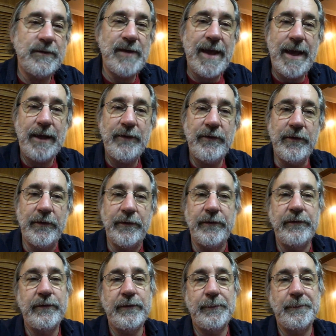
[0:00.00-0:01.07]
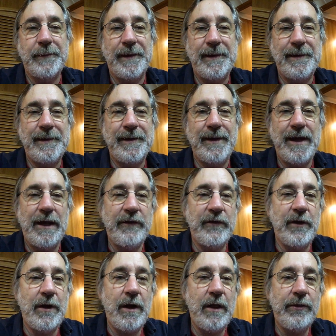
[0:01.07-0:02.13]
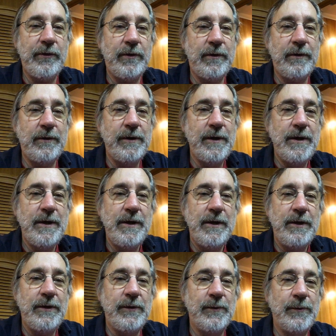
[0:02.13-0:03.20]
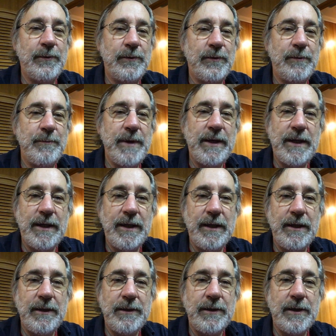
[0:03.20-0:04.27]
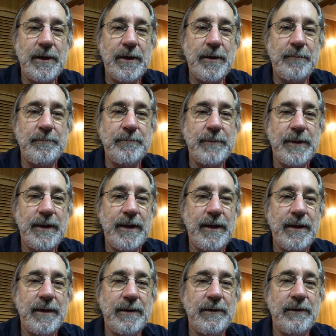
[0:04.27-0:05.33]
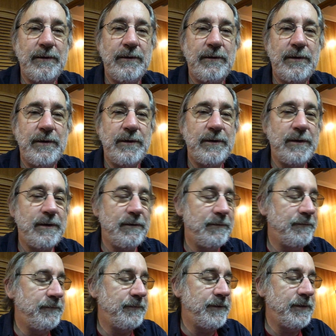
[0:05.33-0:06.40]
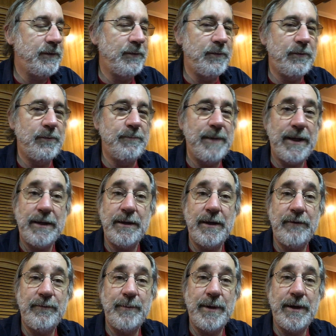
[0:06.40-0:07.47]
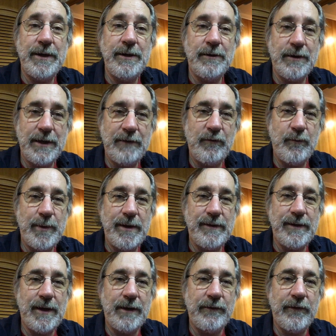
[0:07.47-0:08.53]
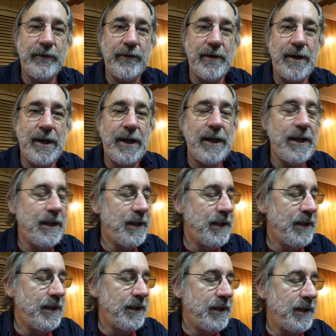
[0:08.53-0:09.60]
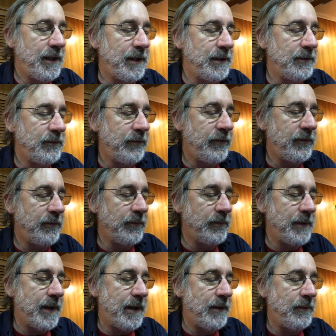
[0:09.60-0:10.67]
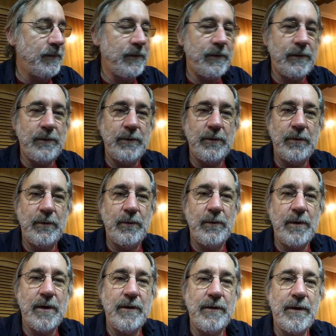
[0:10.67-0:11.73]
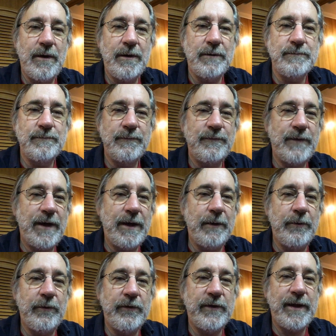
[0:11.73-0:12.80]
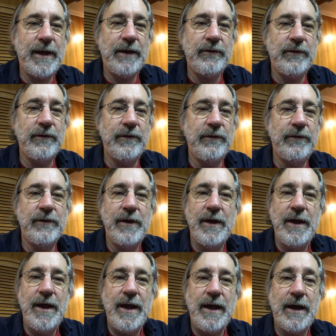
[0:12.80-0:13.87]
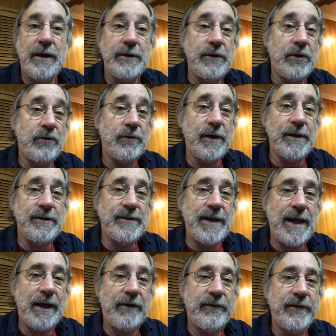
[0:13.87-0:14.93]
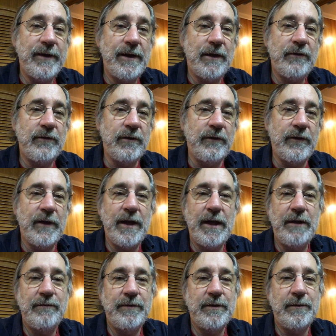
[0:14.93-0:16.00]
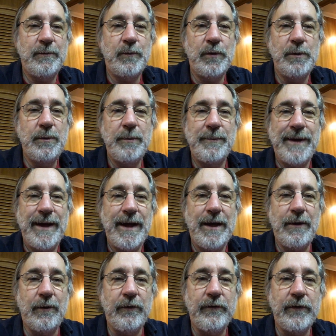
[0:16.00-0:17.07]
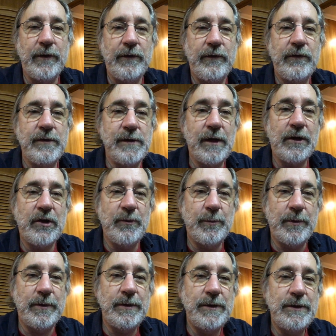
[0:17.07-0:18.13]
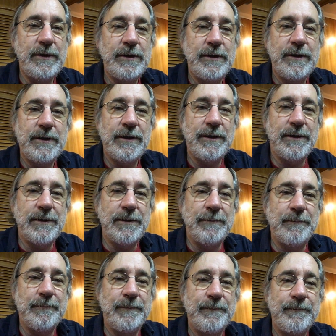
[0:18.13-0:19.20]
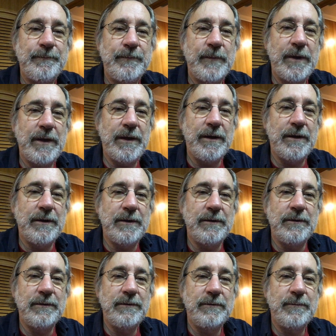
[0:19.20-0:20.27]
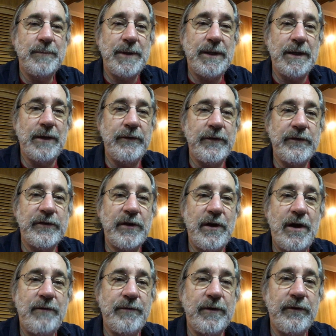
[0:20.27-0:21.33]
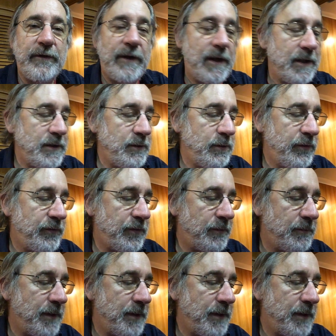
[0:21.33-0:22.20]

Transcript: Taxes. As an author, you're making an income, and if you make enough money, you're going to pay taxes on it. And so how do you file those taxes? How do you create tax deductions? I have a room in my house that's deductible, and because it's an office that I use for